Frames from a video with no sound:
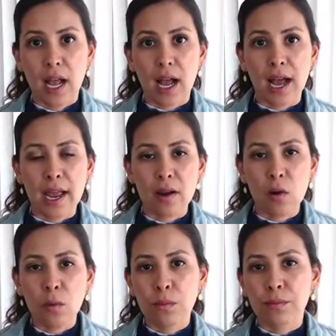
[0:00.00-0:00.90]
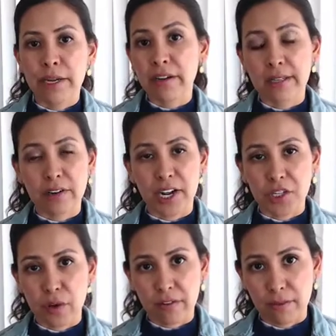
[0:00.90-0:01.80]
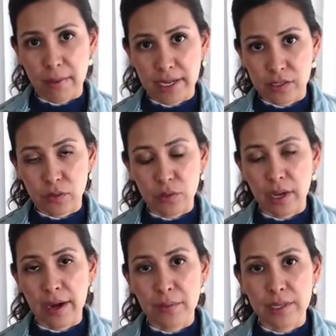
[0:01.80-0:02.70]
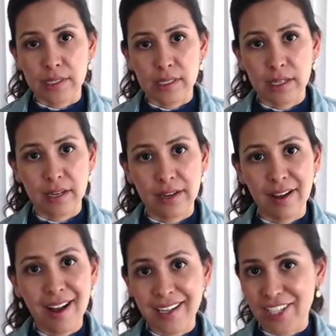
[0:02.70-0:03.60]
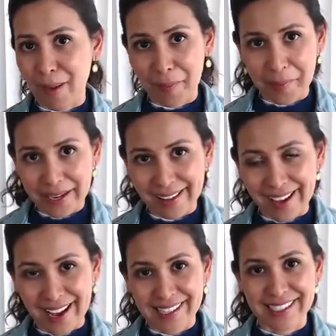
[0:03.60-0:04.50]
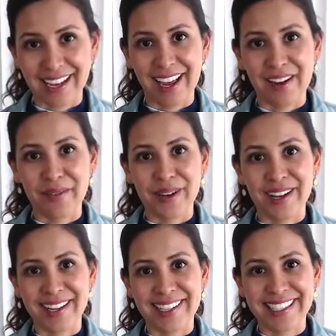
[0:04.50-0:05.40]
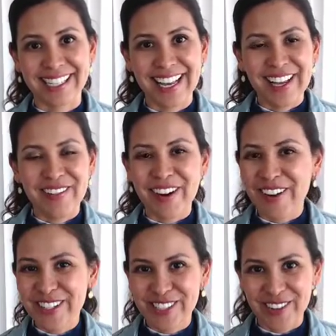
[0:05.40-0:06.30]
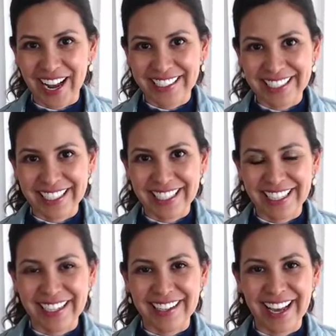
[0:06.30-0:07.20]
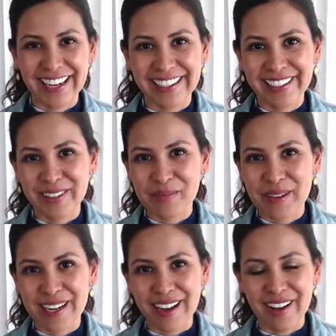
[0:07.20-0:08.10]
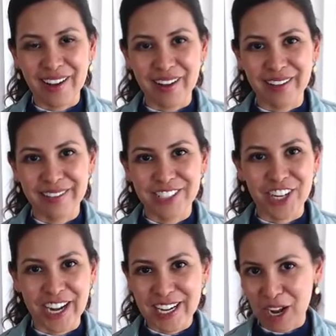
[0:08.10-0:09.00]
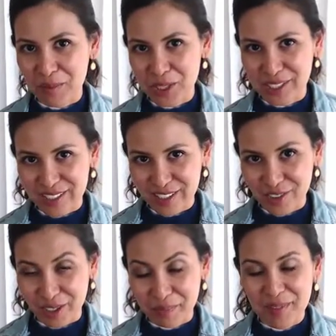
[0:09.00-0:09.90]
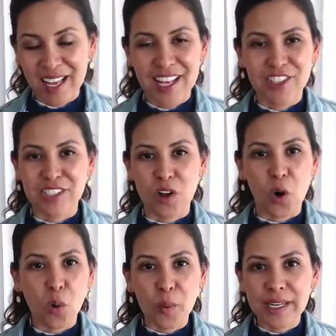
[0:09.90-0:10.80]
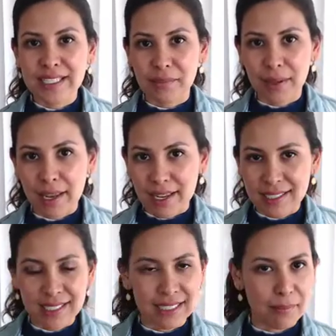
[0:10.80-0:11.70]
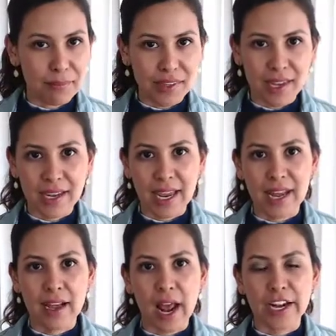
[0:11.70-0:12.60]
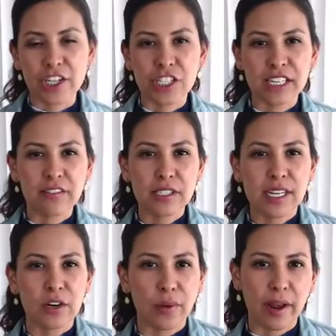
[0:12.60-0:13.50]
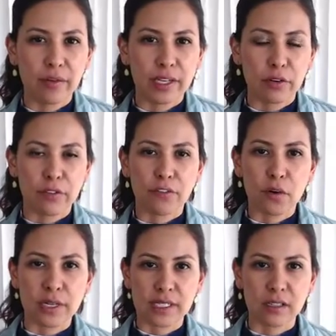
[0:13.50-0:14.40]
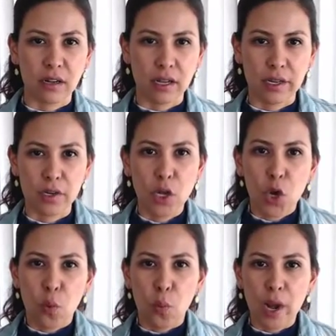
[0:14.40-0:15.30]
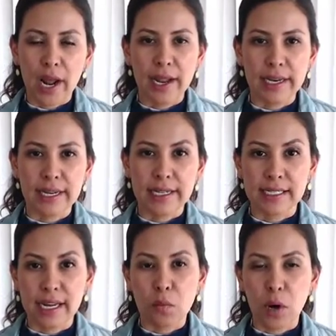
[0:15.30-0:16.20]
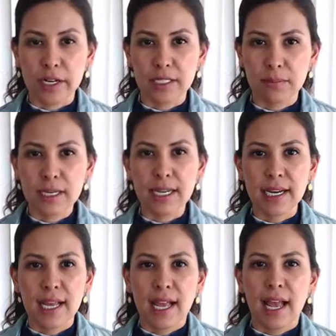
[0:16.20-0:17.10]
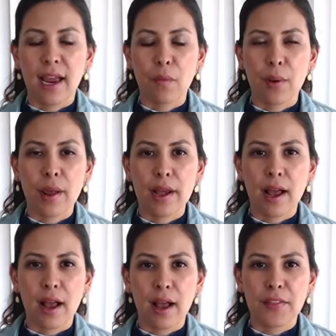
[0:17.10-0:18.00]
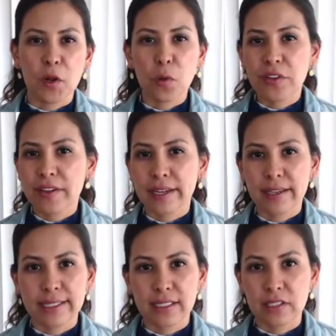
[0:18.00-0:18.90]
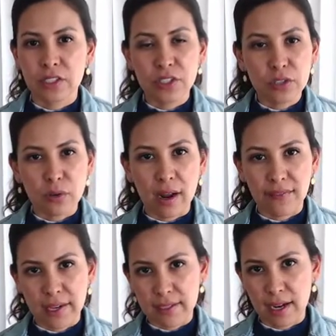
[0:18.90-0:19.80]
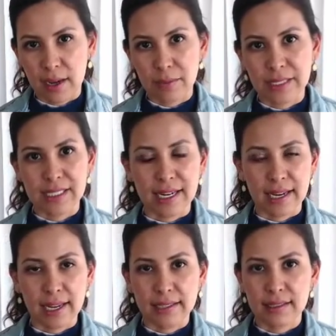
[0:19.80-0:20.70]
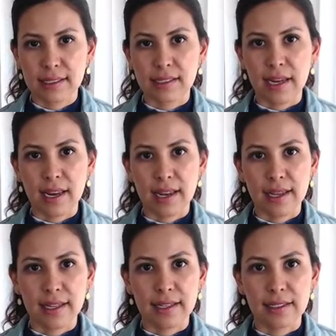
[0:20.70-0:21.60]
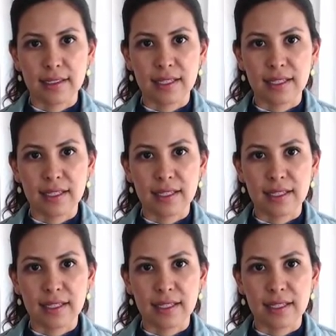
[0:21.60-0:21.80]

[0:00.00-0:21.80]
I barely graduated from high school. I was not top of my class. I was very distracted, had a little bit of shiny object syndrome, just always into something, and I could just never stay grounded or focused on what it is that I wanted to be. And when the only thing I liked to do at that time was dance and